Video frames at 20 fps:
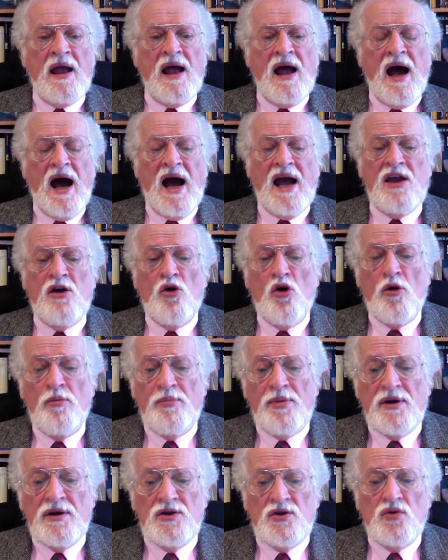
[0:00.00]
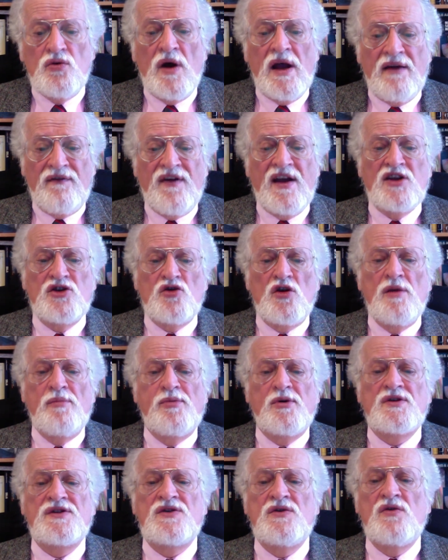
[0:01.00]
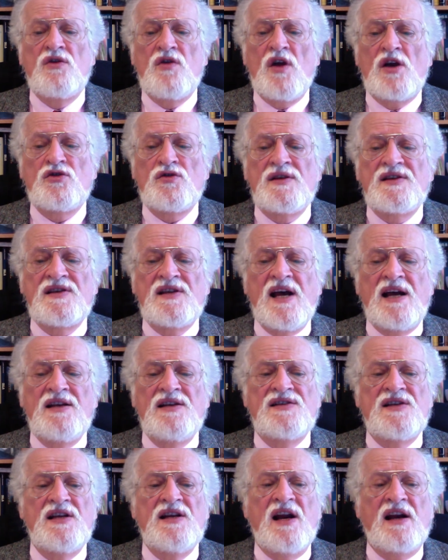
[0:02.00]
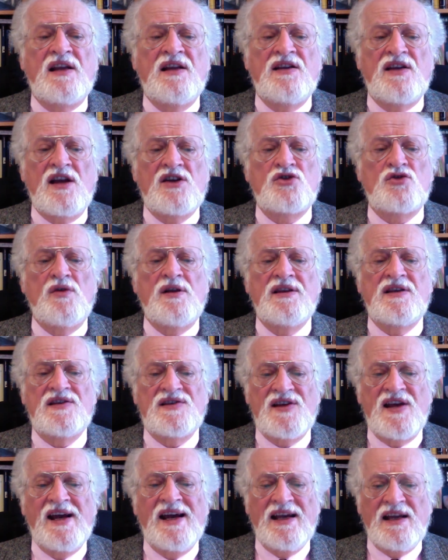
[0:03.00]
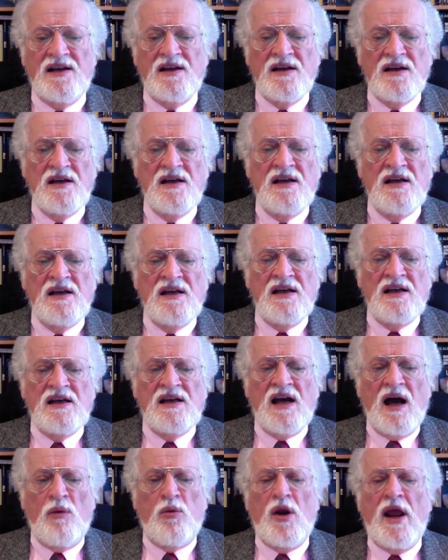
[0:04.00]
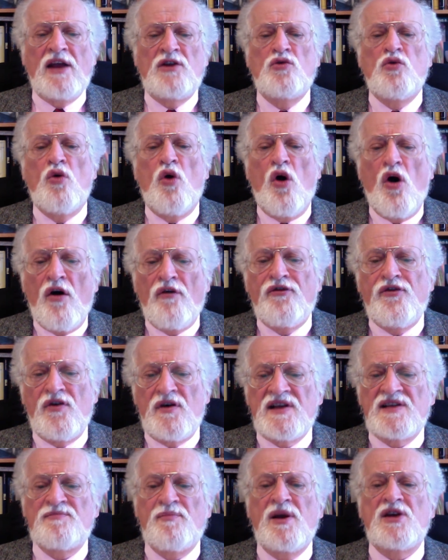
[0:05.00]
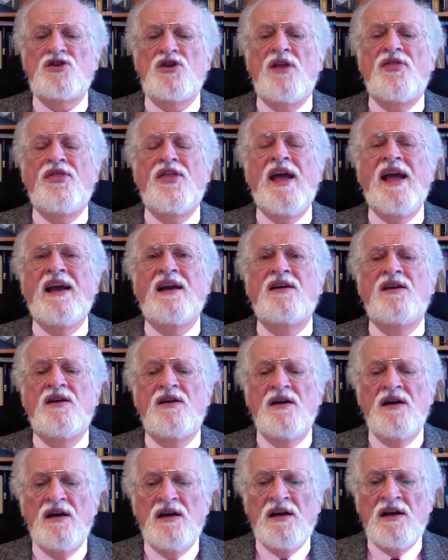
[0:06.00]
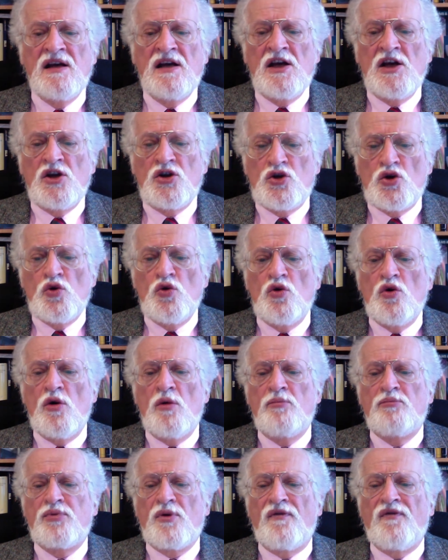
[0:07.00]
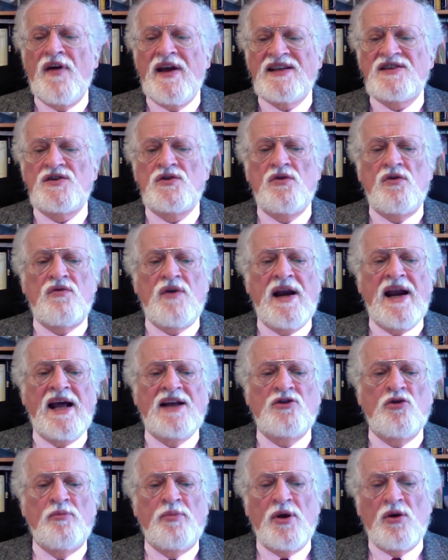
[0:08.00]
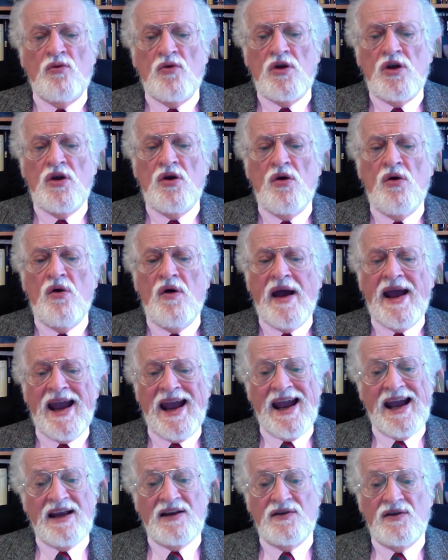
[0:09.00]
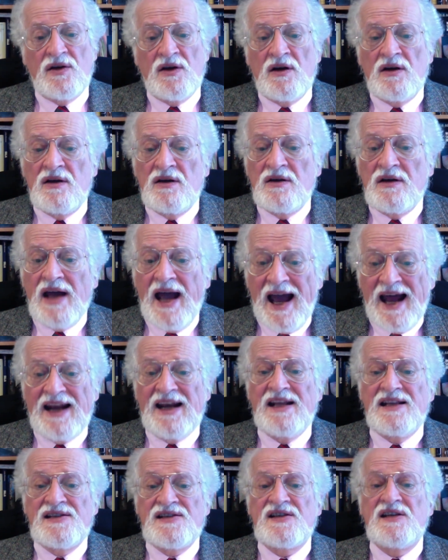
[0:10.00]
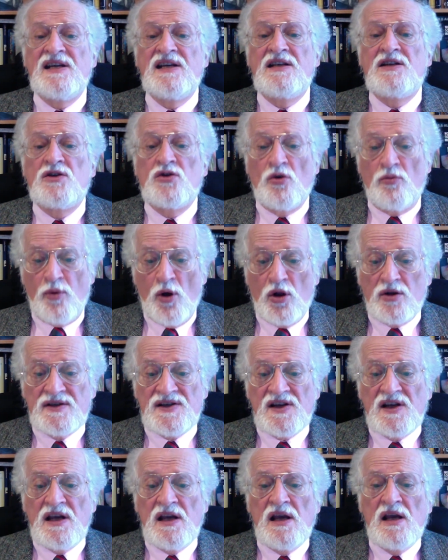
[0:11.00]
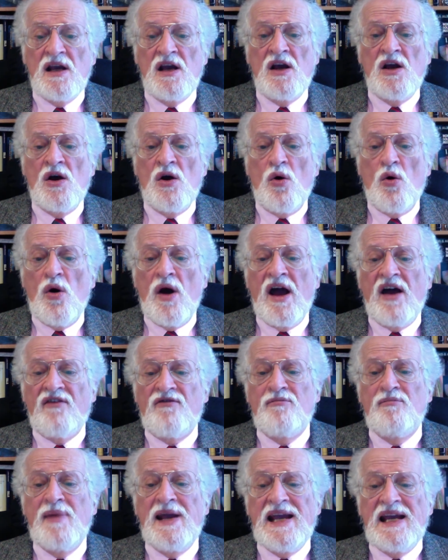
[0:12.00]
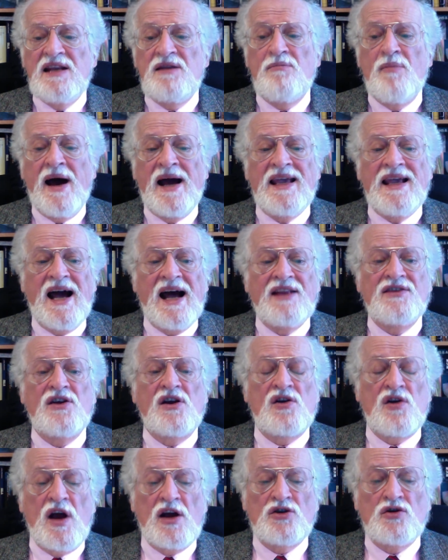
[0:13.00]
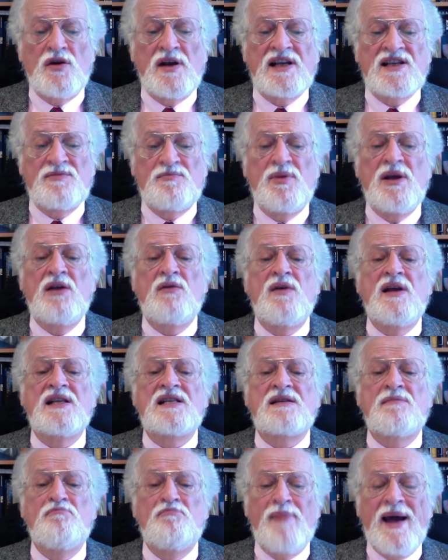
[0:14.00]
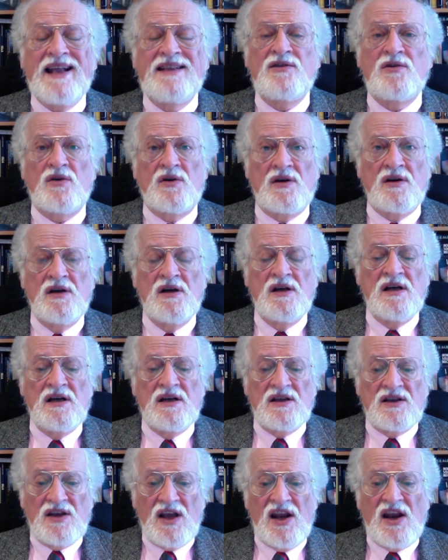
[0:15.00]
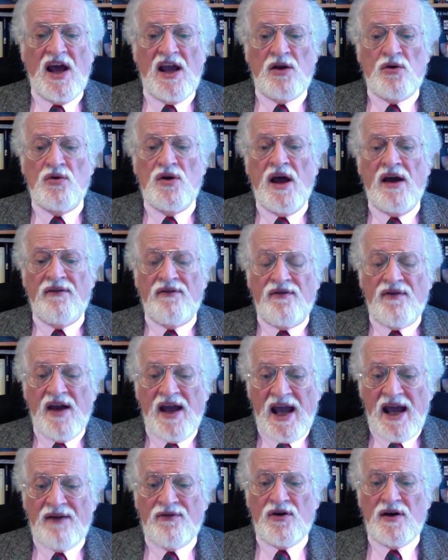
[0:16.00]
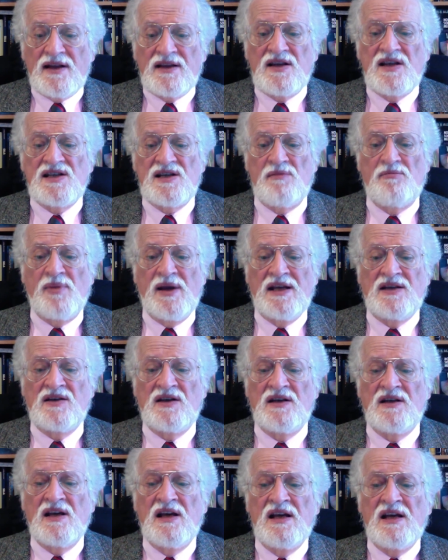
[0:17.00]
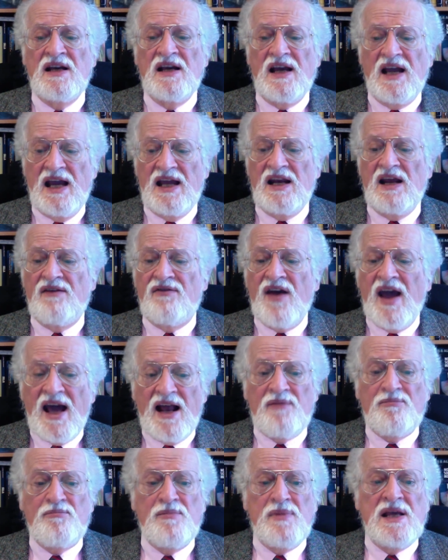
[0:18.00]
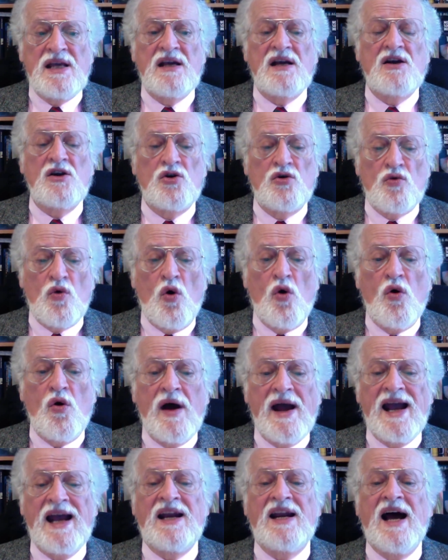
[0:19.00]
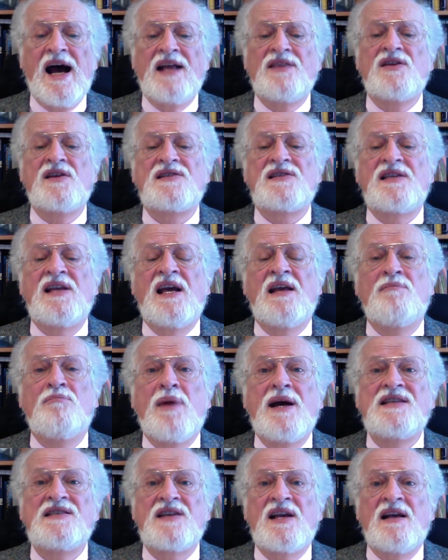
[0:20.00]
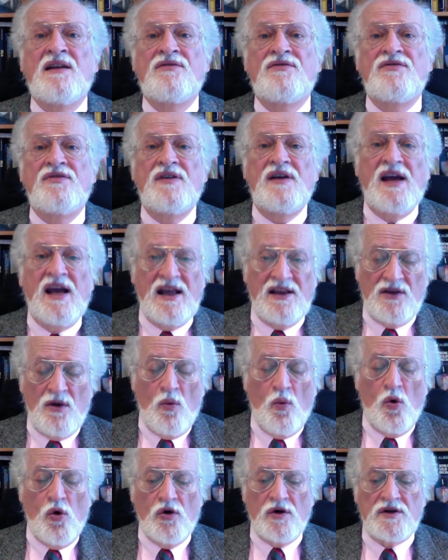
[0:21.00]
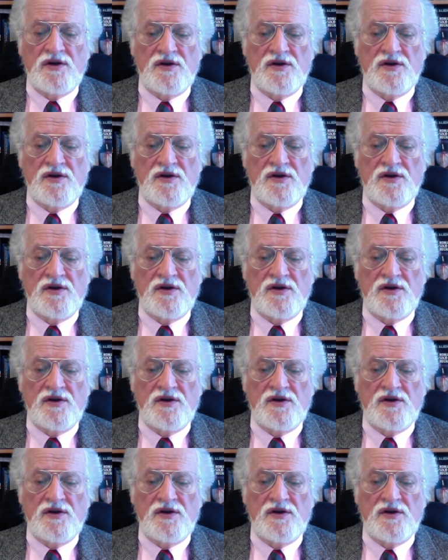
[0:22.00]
I hope to eventually pursue graduate studies in architecture and design. I would like to offer a special thanks to Professor Renato Perucchio and Ellen C. Topolsky, who have made my undergraduate experience better than I could have ever anticipated and have helped me grow and understand myself and the world.